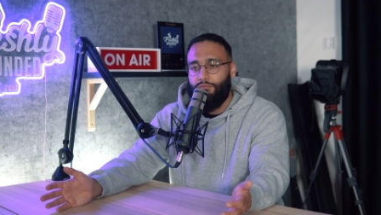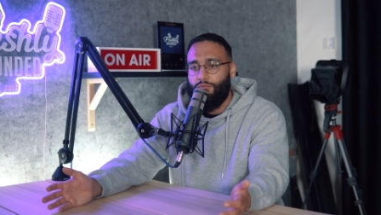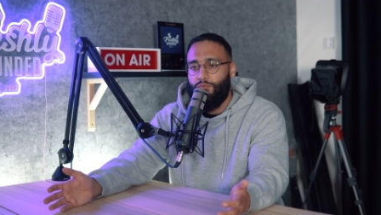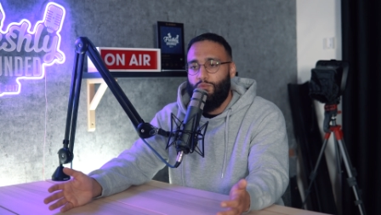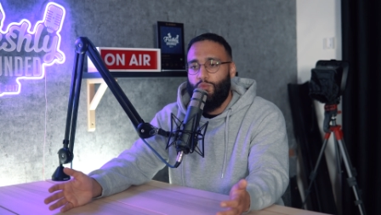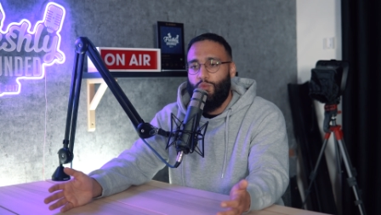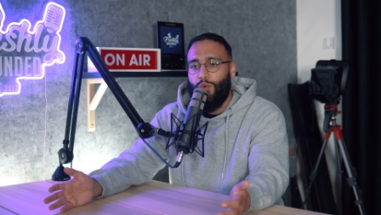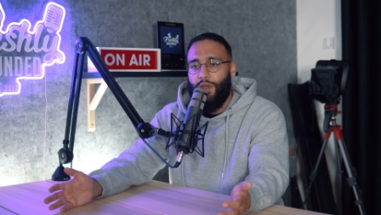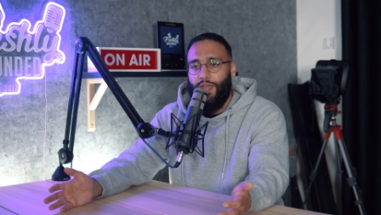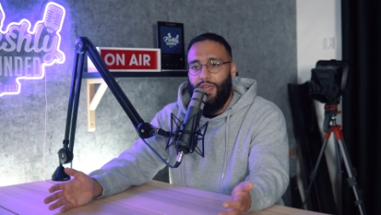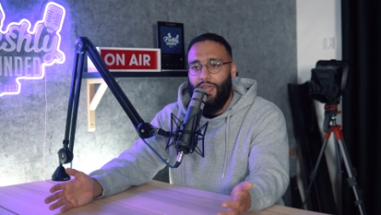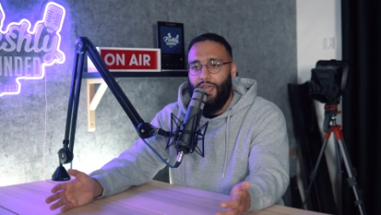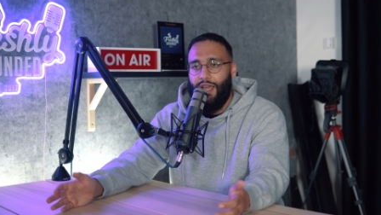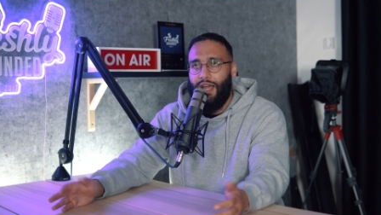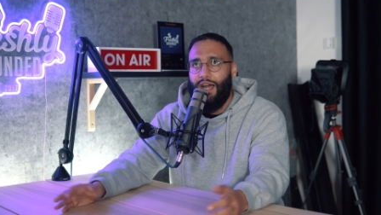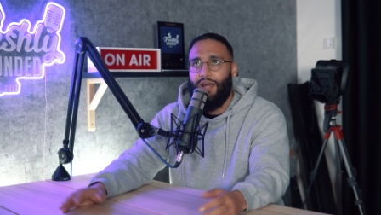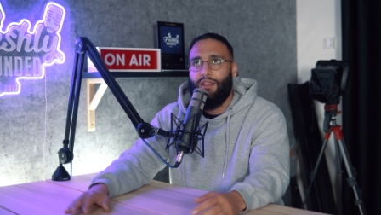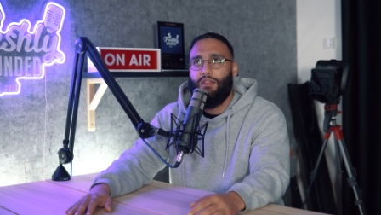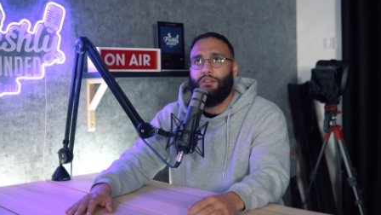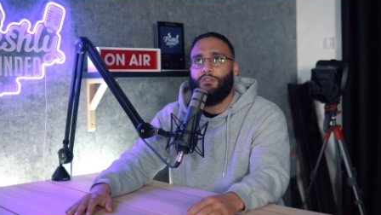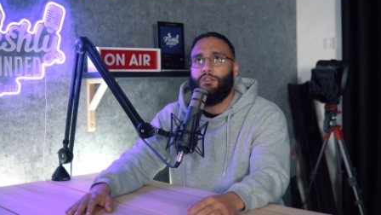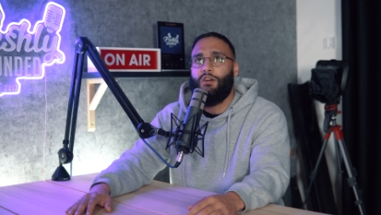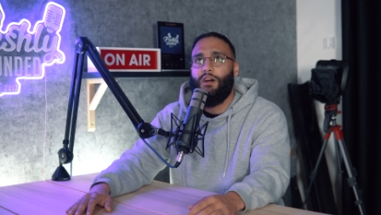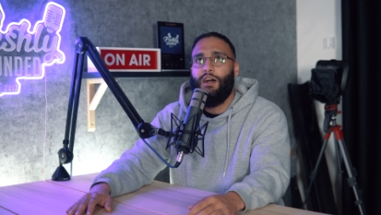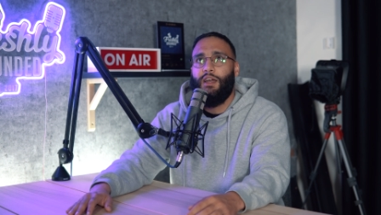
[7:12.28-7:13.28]
we at
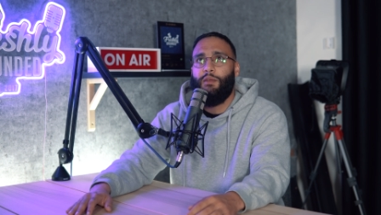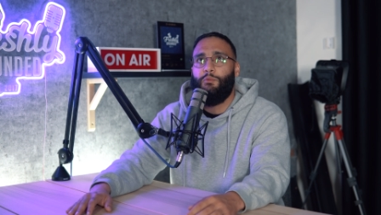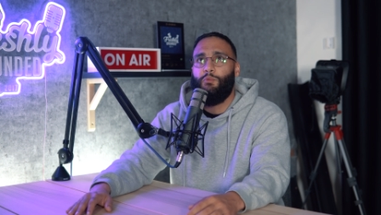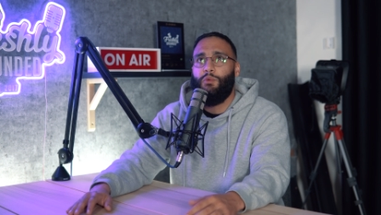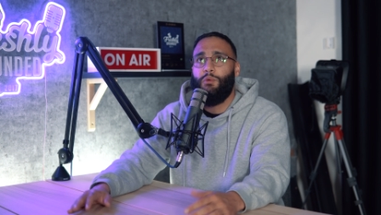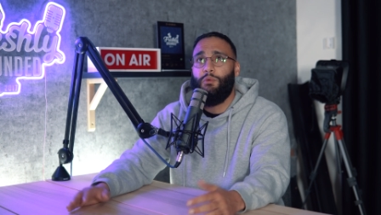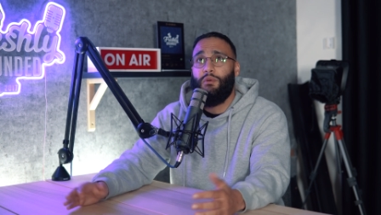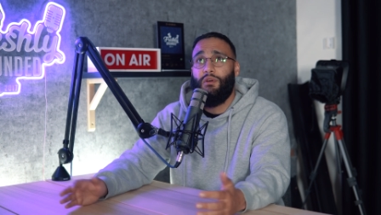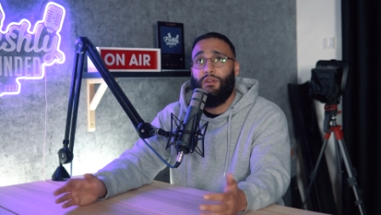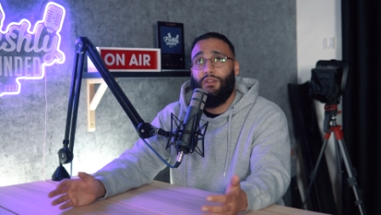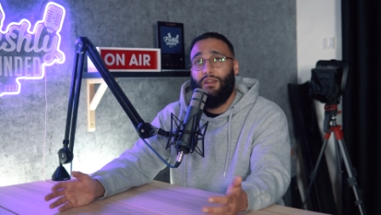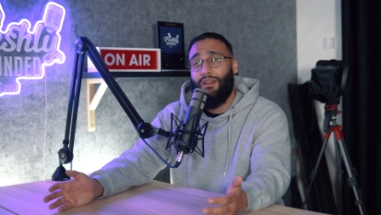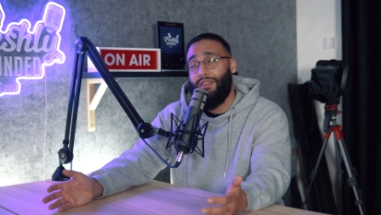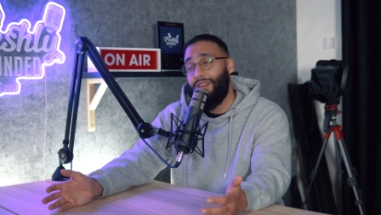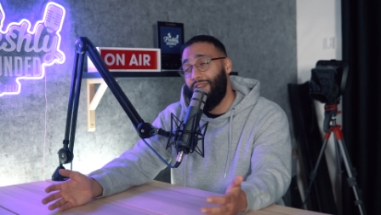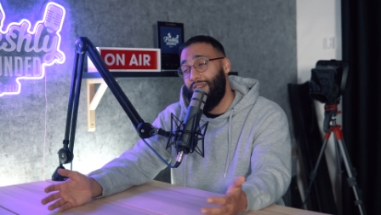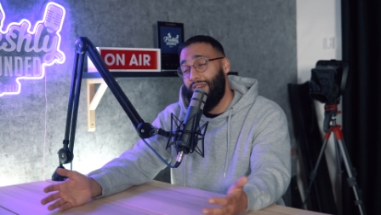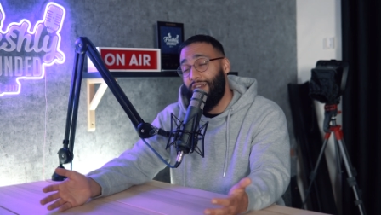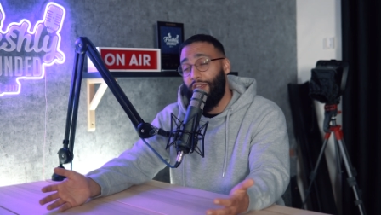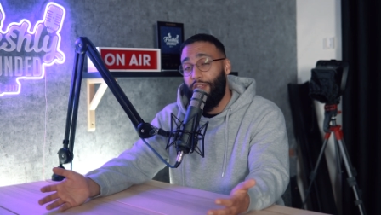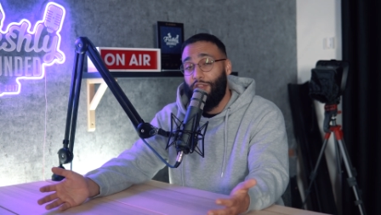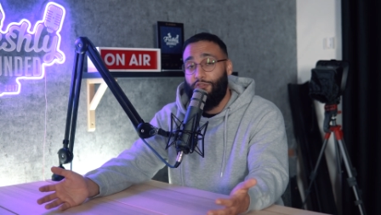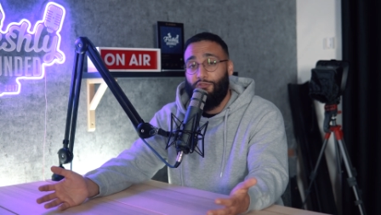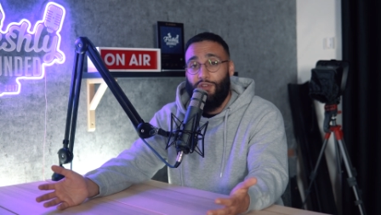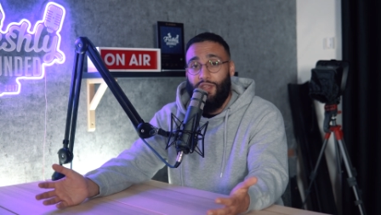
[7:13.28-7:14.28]
the time we were I think
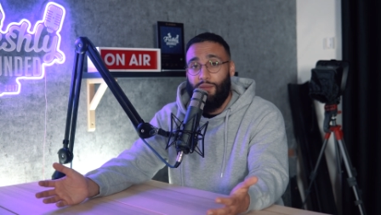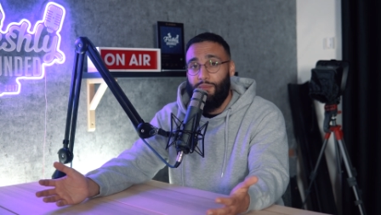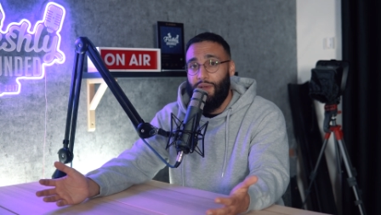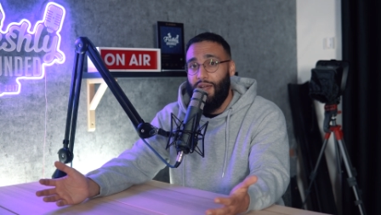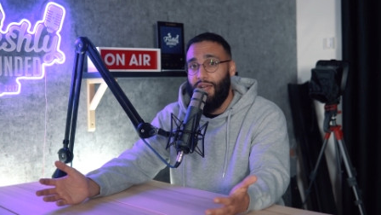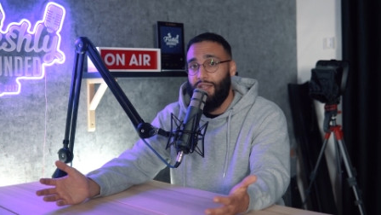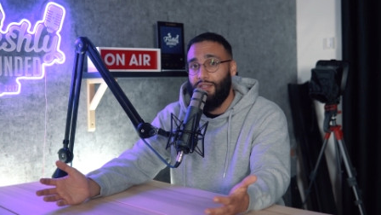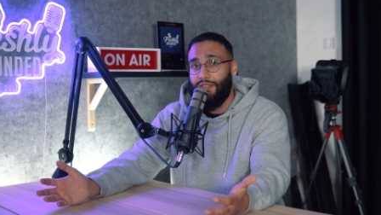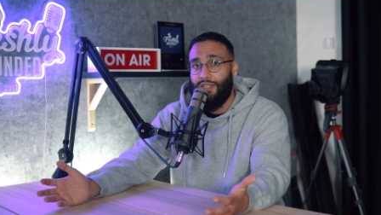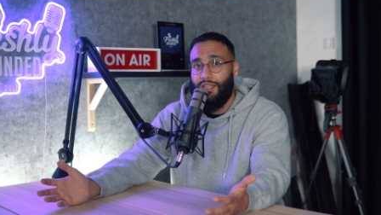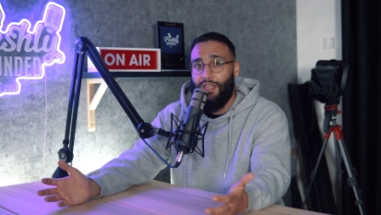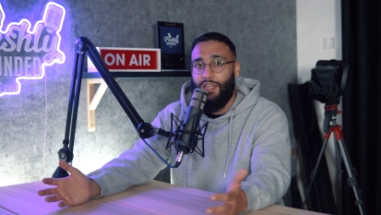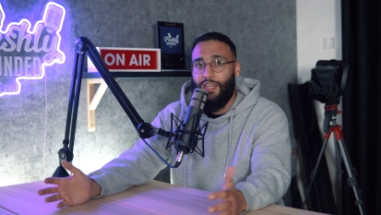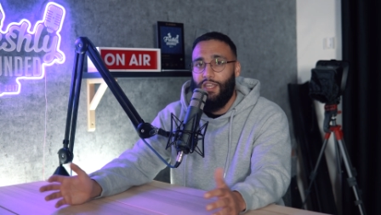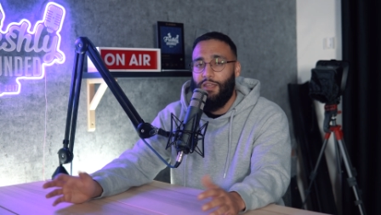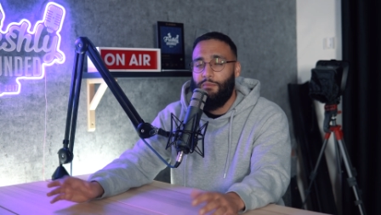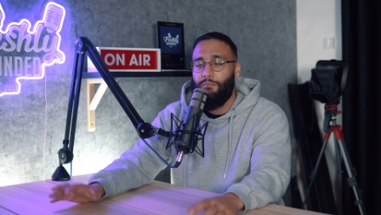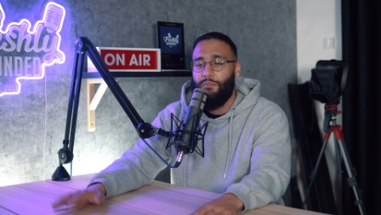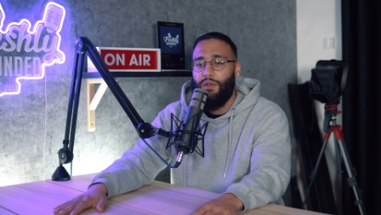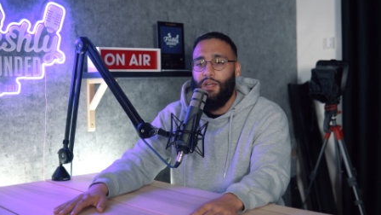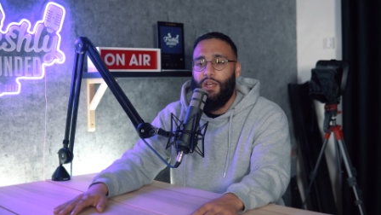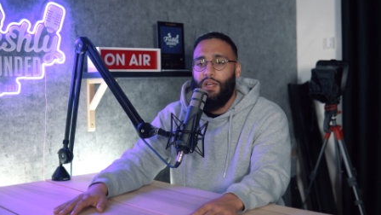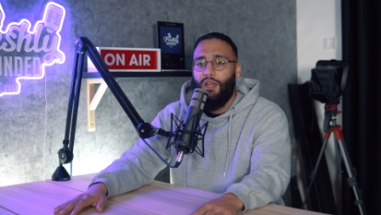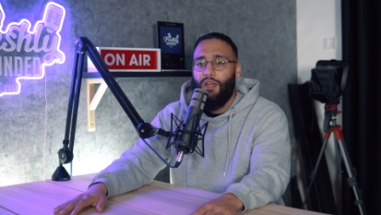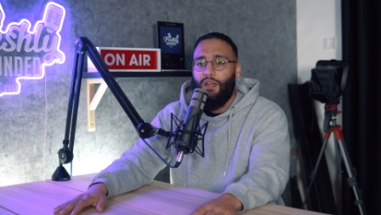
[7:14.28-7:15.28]
like a three man
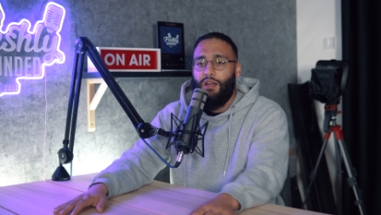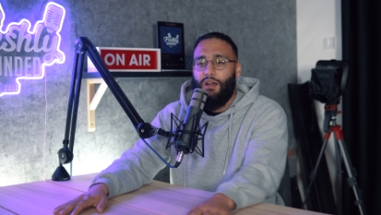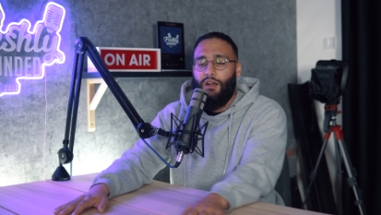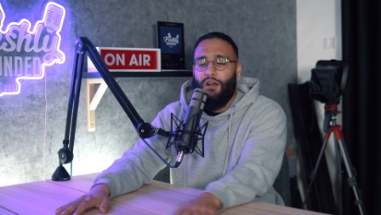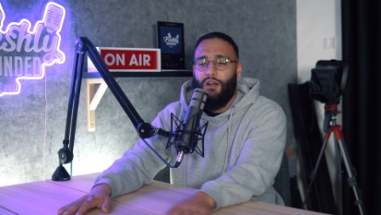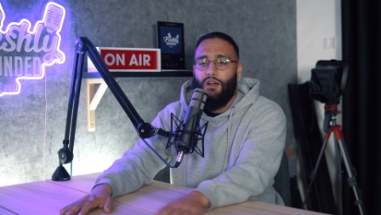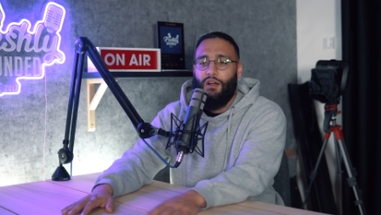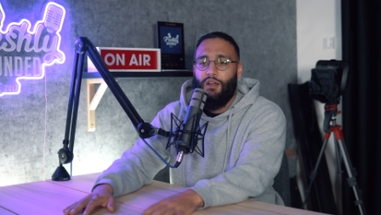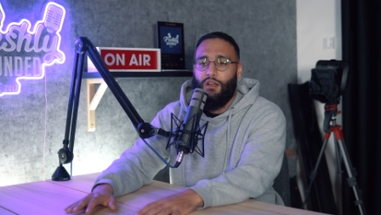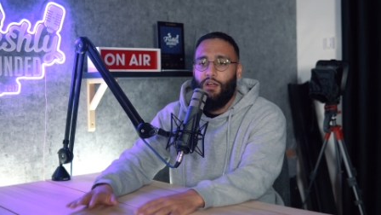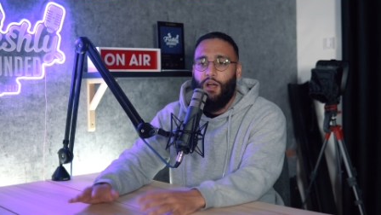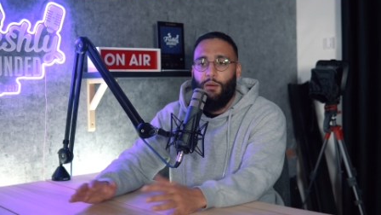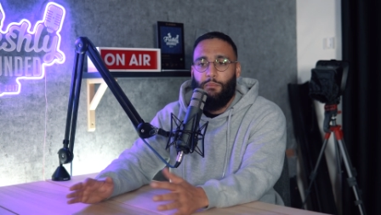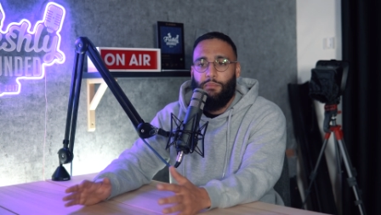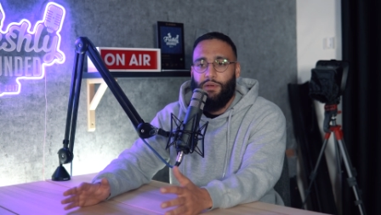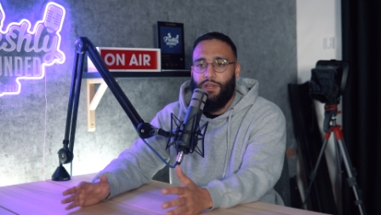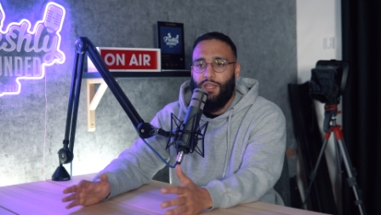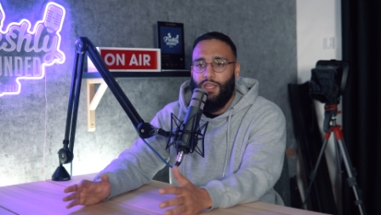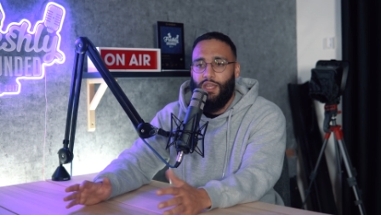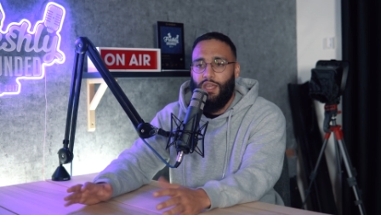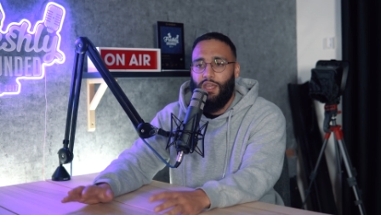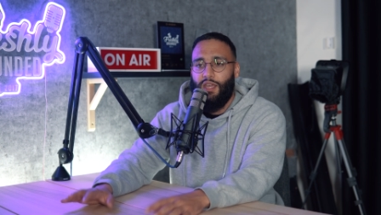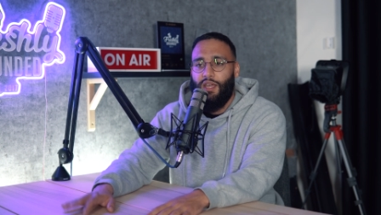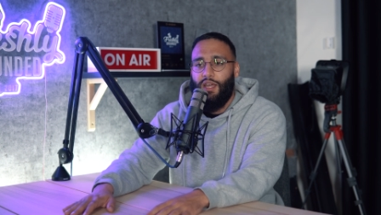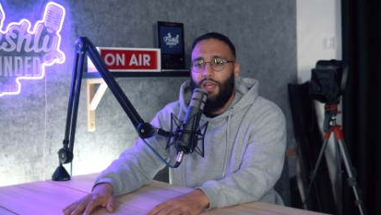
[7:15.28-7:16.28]
team uh,
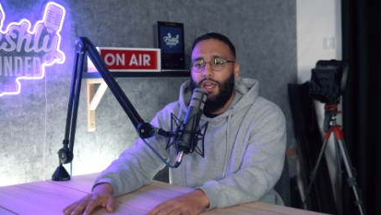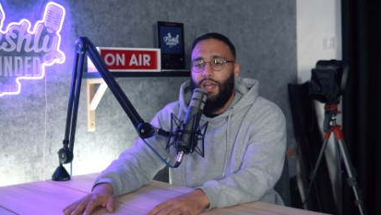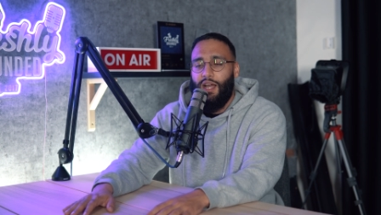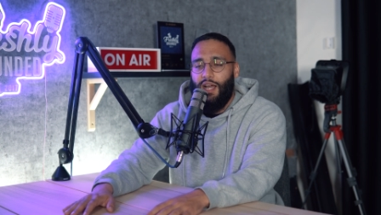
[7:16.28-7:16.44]
company,